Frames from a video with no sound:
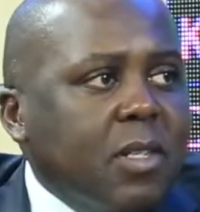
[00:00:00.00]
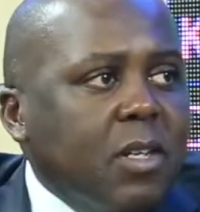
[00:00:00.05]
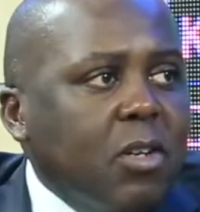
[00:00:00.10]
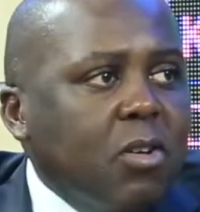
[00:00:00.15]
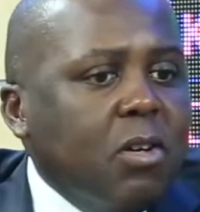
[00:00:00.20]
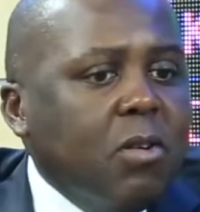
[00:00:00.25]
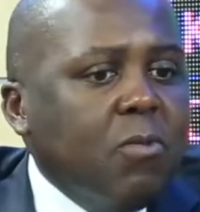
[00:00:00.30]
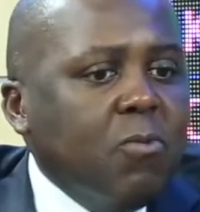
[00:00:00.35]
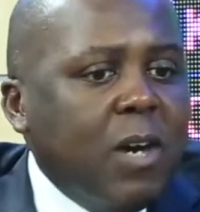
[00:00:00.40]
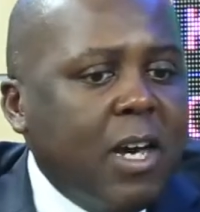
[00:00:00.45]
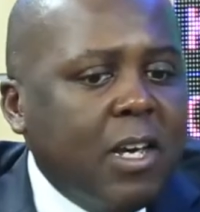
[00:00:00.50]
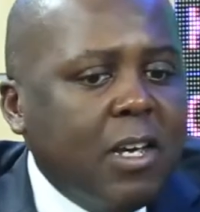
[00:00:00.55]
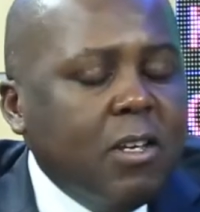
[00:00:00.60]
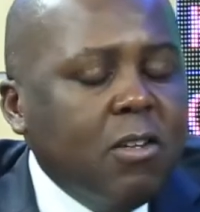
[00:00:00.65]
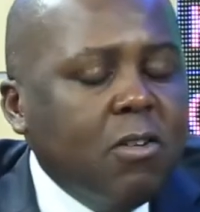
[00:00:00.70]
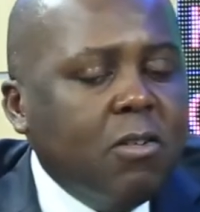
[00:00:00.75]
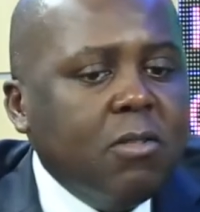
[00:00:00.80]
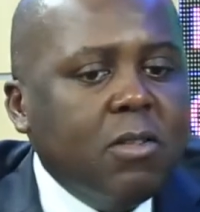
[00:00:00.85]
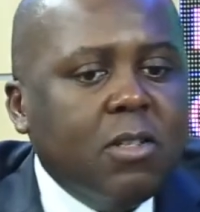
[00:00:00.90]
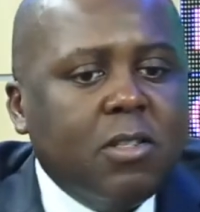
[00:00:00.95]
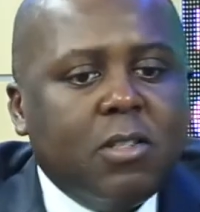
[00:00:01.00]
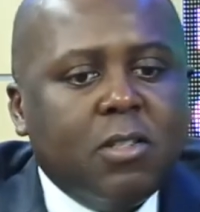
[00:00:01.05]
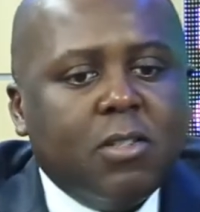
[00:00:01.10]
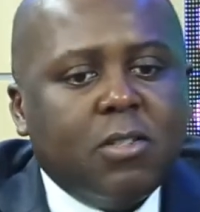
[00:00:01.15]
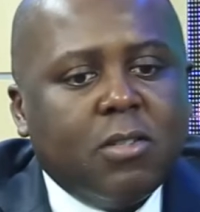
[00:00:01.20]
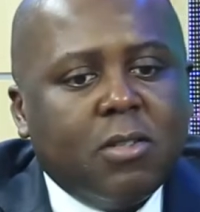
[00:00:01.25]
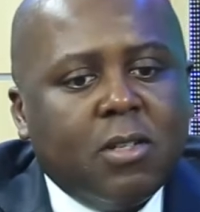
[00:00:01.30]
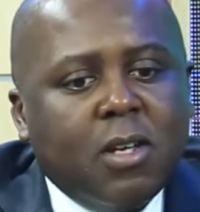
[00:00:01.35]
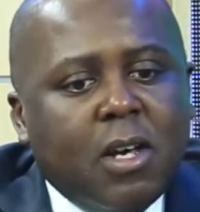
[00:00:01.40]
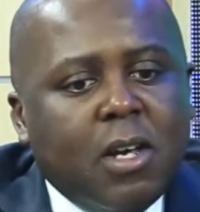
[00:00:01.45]
You know, I, you know, this
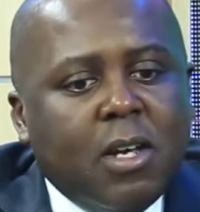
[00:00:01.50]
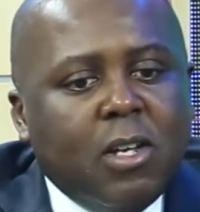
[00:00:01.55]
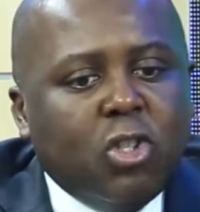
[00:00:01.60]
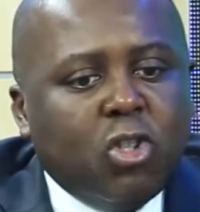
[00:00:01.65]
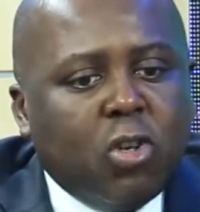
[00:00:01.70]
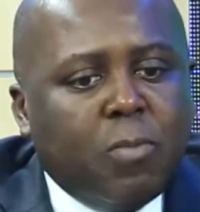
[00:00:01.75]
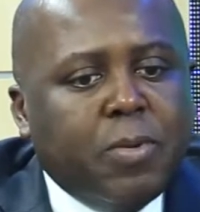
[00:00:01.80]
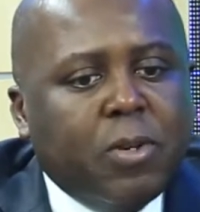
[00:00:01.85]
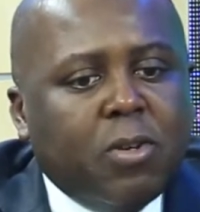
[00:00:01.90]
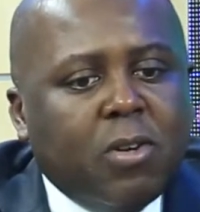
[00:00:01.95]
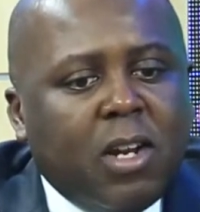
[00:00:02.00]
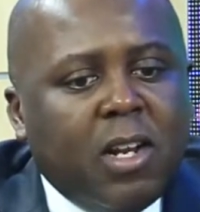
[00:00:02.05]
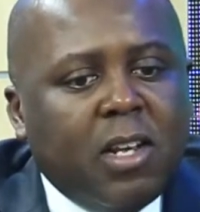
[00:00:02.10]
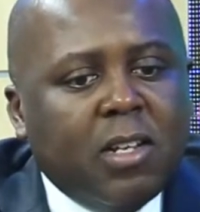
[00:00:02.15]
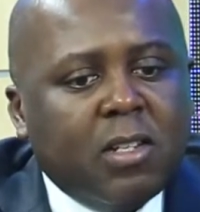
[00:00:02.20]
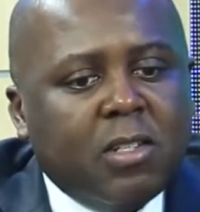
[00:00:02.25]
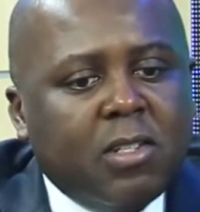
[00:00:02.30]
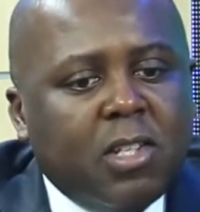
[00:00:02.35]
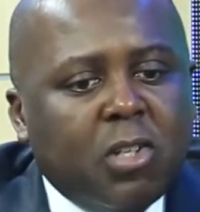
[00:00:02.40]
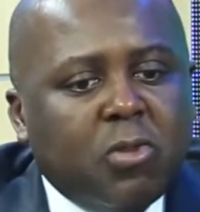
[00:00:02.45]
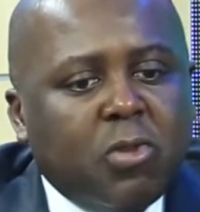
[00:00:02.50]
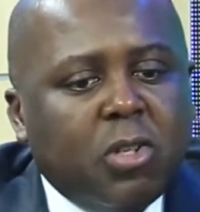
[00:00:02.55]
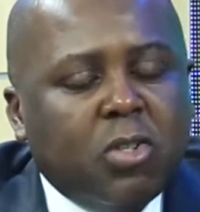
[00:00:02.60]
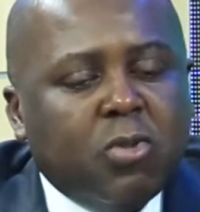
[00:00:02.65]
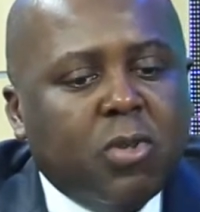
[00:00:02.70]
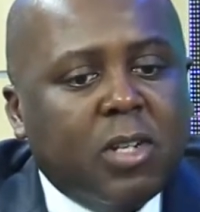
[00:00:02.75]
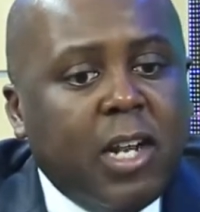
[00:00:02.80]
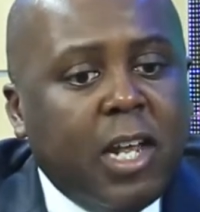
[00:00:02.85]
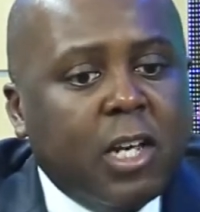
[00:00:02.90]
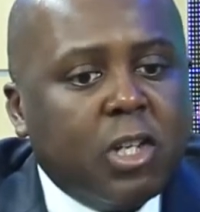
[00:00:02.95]
is topical uh, six weeks
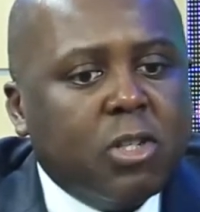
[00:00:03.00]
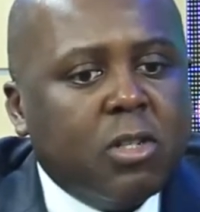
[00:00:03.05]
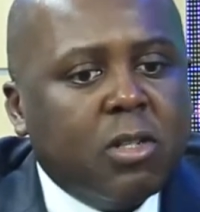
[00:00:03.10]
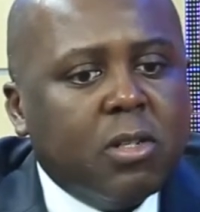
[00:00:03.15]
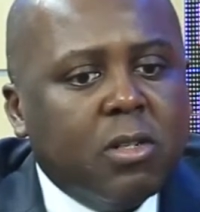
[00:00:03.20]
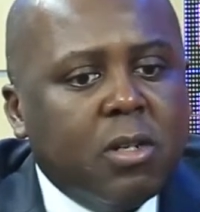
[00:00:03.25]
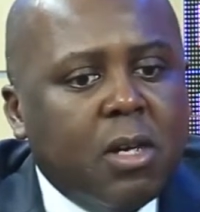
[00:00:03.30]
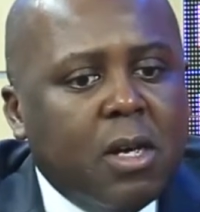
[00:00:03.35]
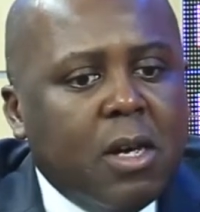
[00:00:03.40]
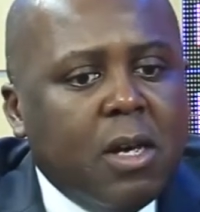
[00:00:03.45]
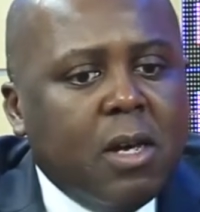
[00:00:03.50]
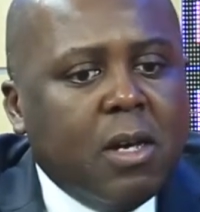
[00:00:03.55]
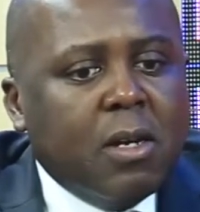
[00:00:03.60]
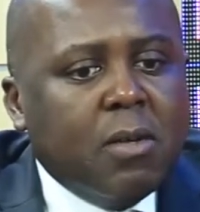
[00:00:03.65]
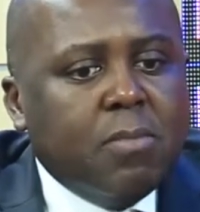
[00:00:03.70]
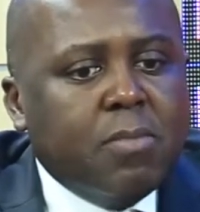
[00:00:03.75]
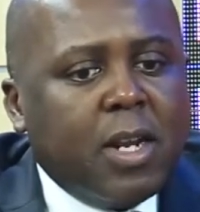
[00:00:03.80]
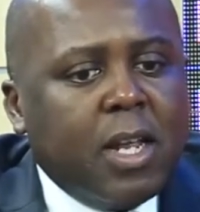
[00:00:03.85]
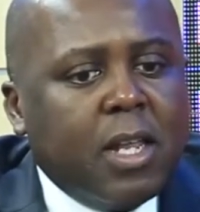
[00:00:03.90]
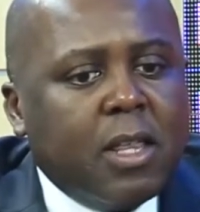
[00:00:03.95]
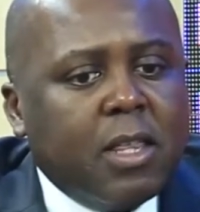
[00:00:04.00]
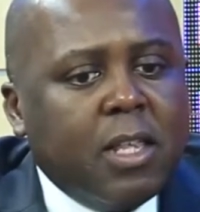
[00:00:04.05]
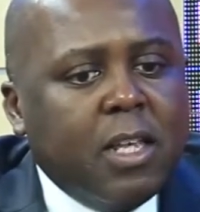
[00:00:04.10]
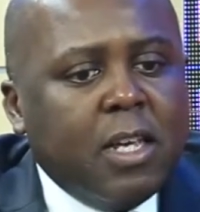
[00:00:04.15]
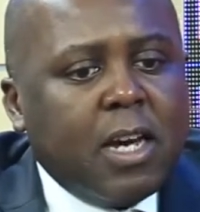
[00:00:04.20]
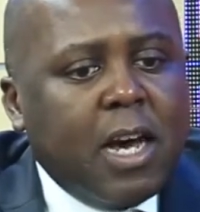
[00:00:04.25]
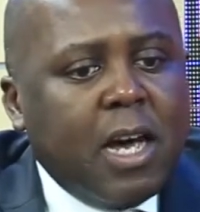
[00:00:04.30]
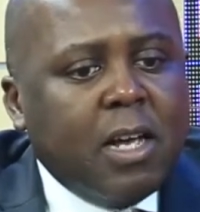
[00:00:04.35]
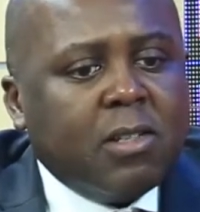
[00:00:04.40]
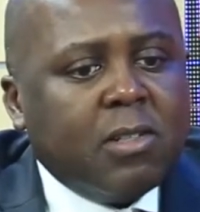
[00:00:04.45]
to an election, but I
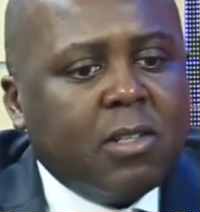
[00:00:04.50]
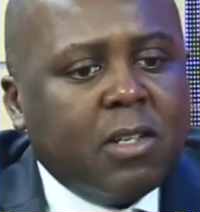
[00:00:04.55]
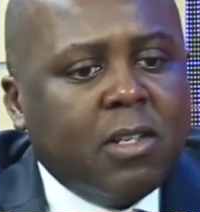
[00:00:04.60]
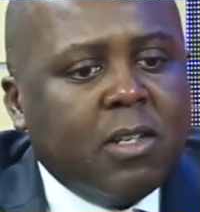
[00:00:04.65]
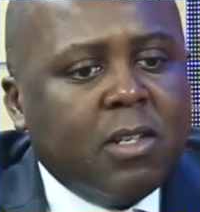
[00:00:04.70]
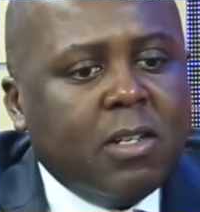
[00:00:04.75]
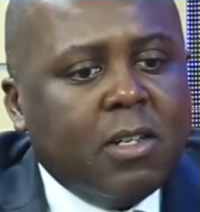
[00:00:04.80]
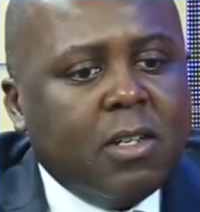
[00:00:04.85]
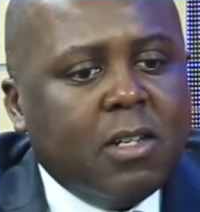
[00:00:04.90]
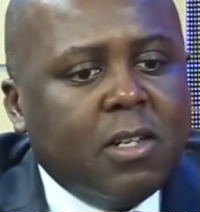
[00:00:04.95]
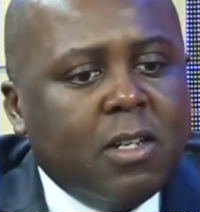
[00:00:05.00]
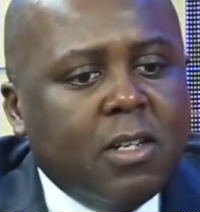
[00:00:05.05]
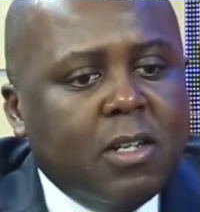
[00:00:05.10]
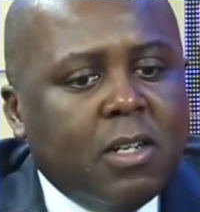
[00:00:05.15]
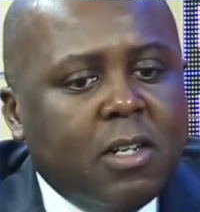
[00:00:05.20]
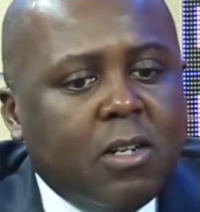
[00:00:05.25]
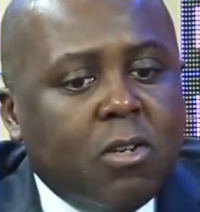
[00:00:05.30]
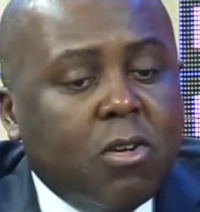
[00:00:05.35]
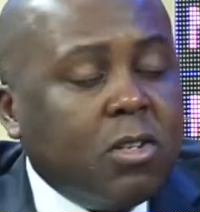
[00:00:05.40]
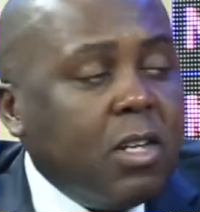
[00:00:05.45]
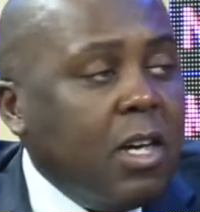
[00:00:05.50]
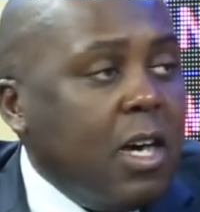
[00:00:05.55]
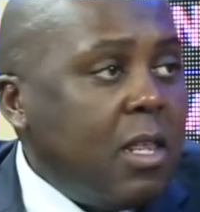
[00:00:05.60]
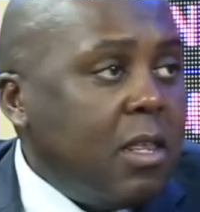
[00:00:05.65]
think as uh, Dr.